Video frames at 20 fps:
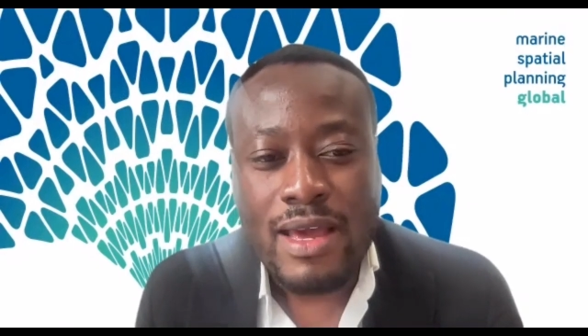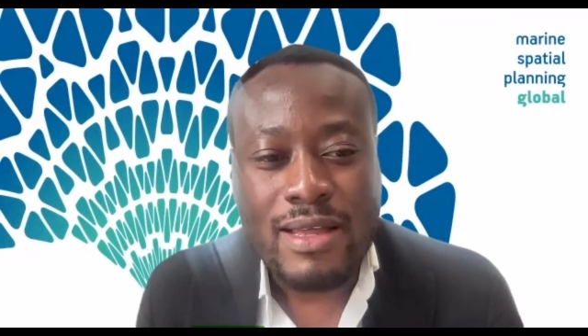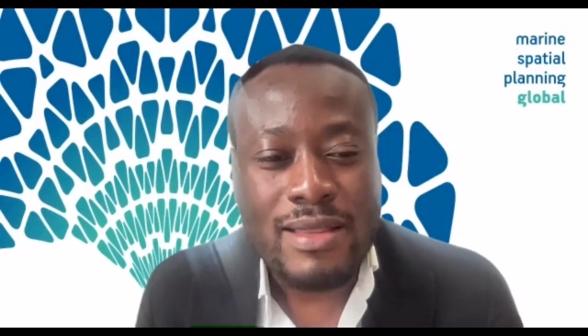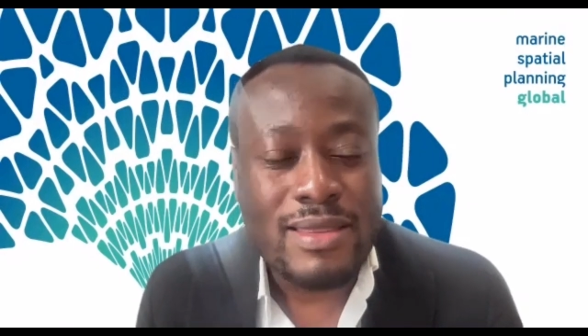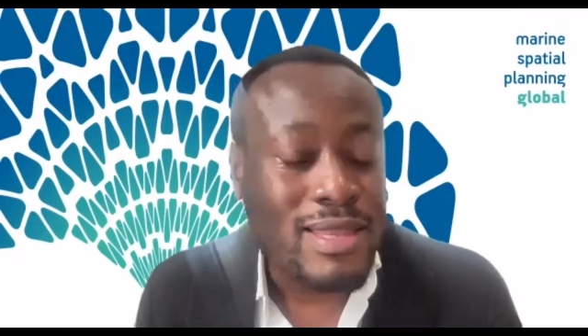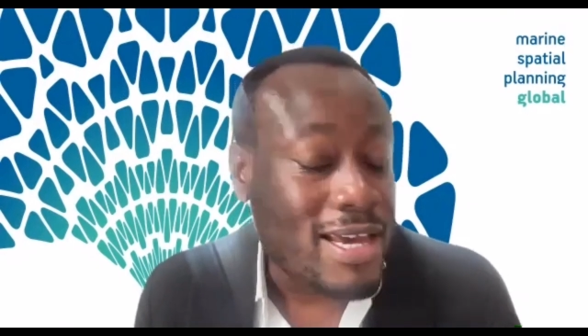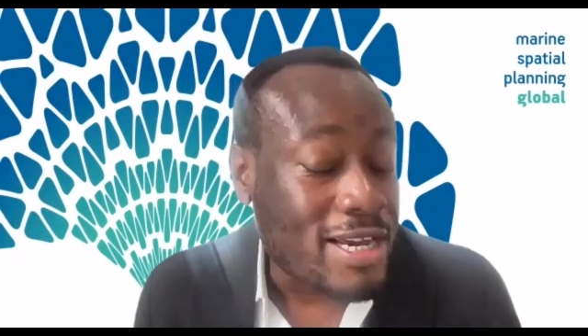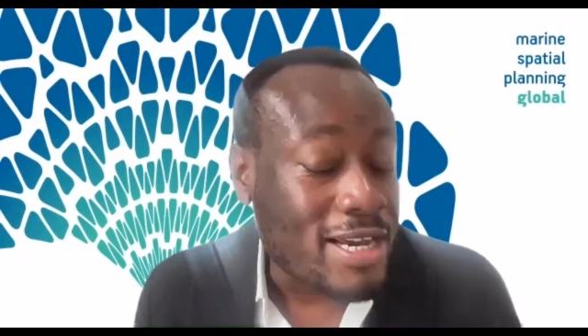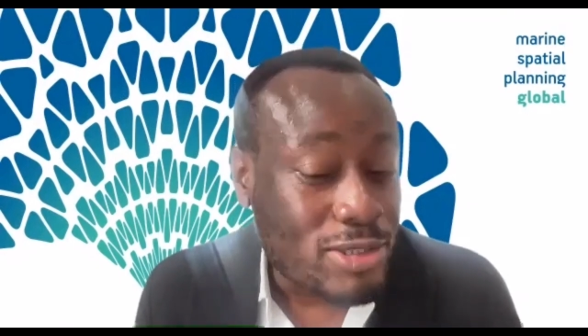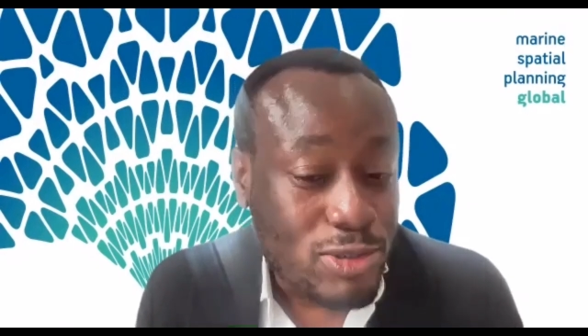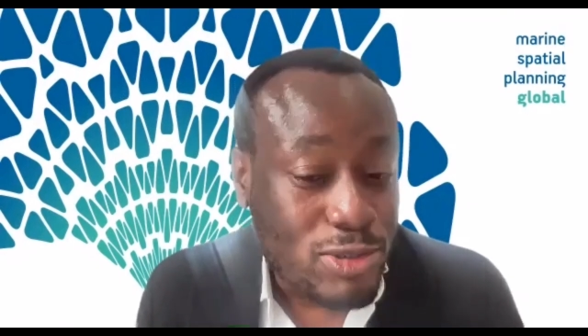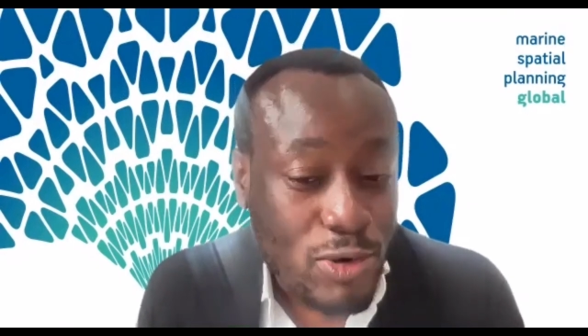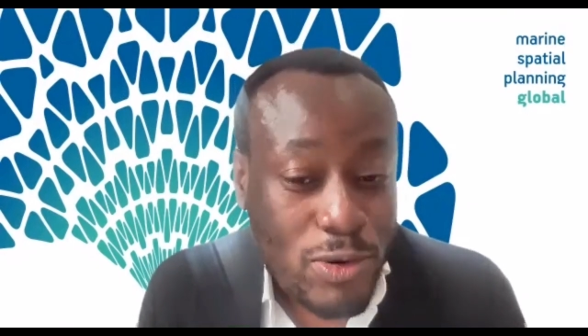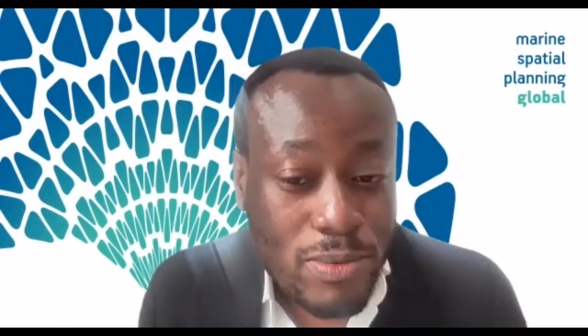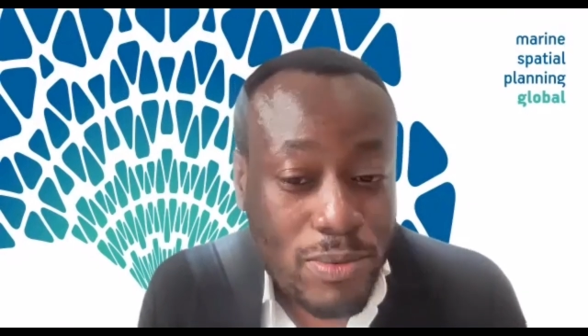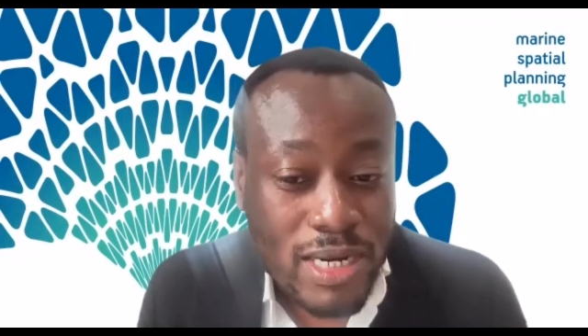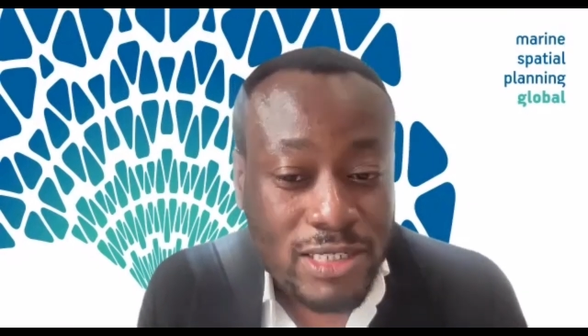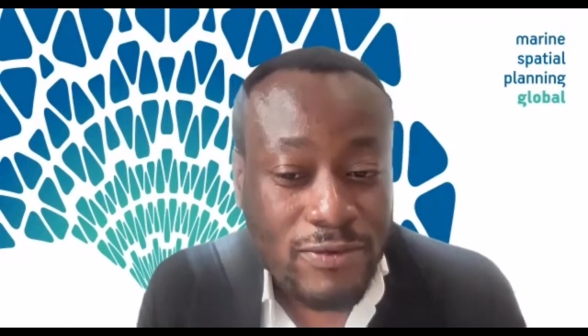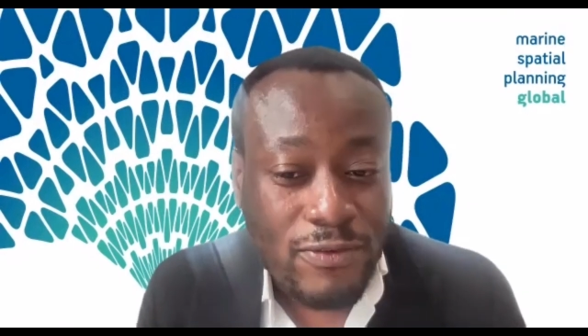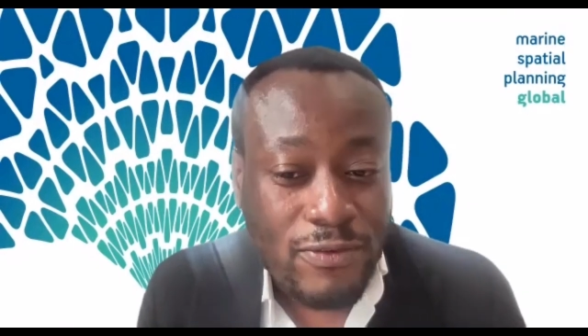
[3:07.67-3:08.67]
Thanks so
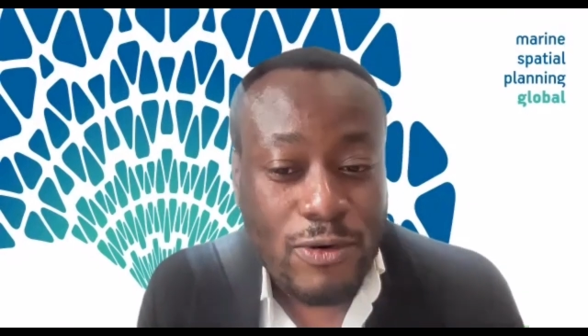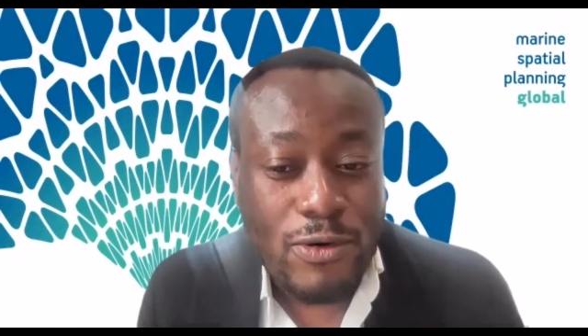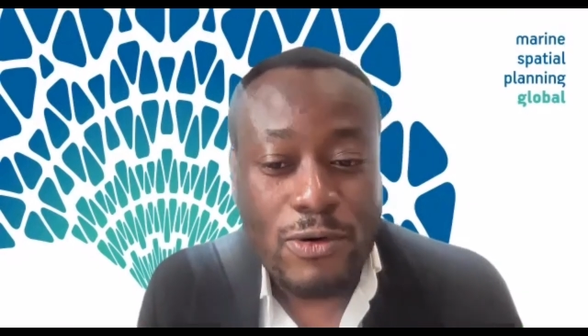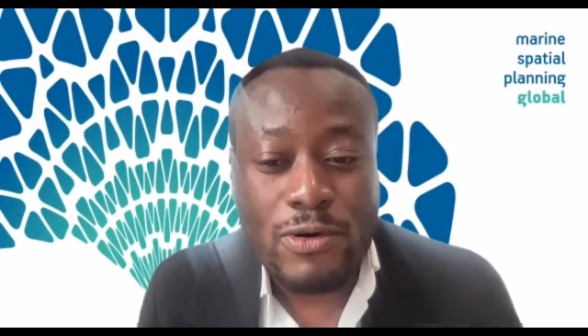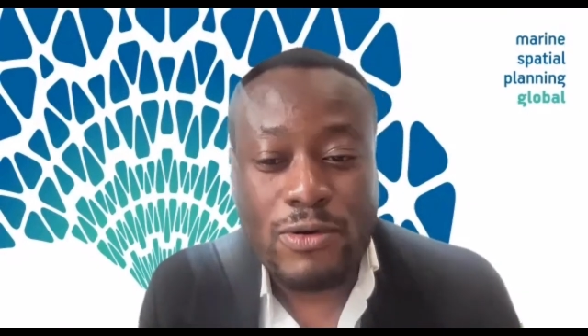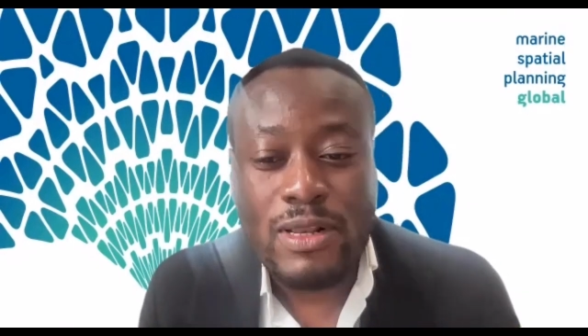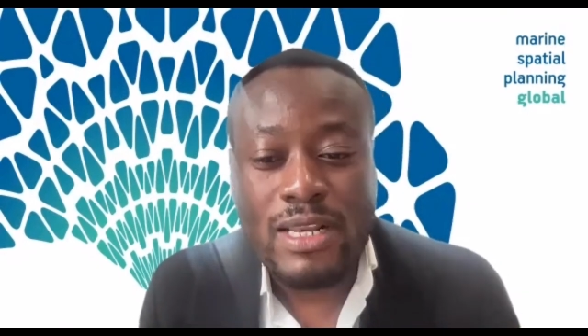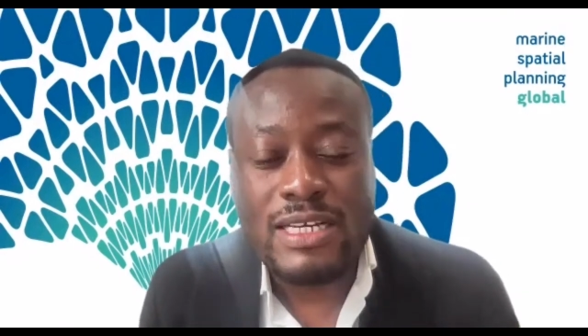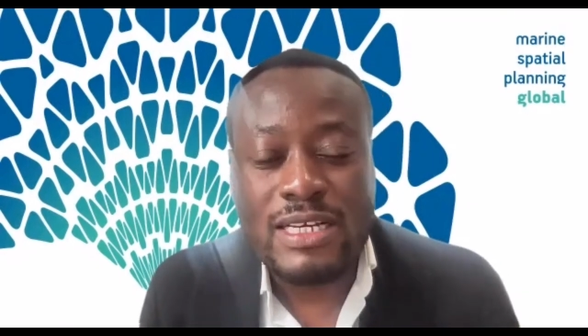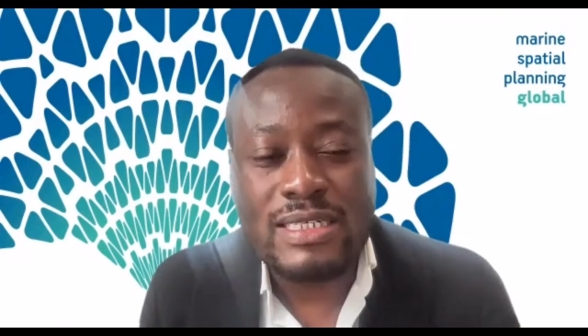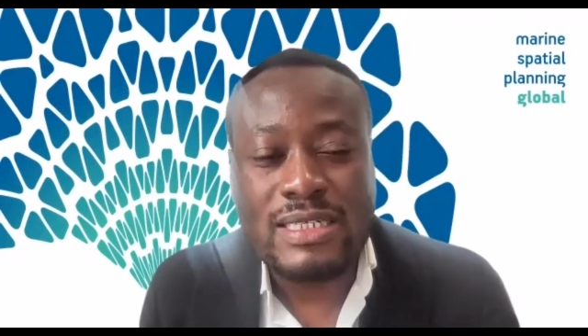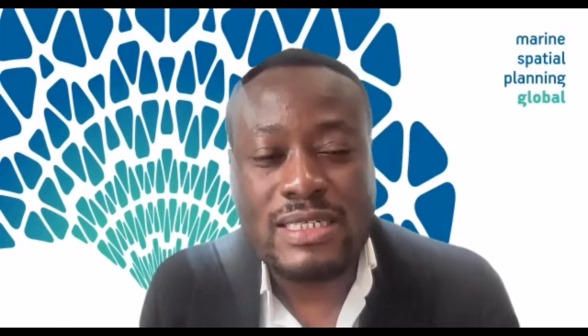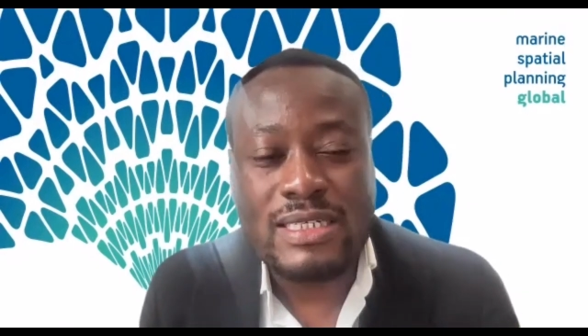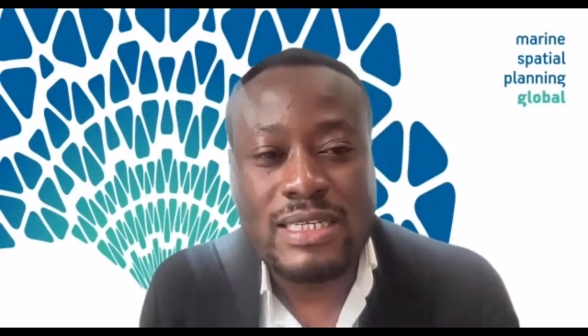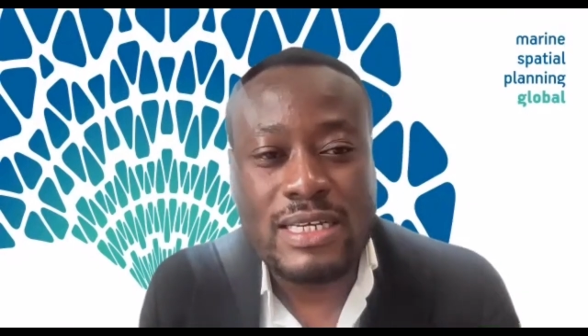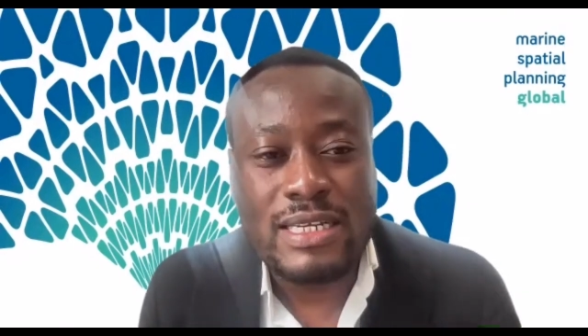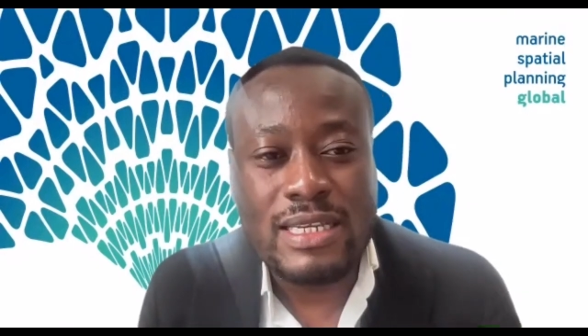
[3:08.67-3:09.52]
much for listening,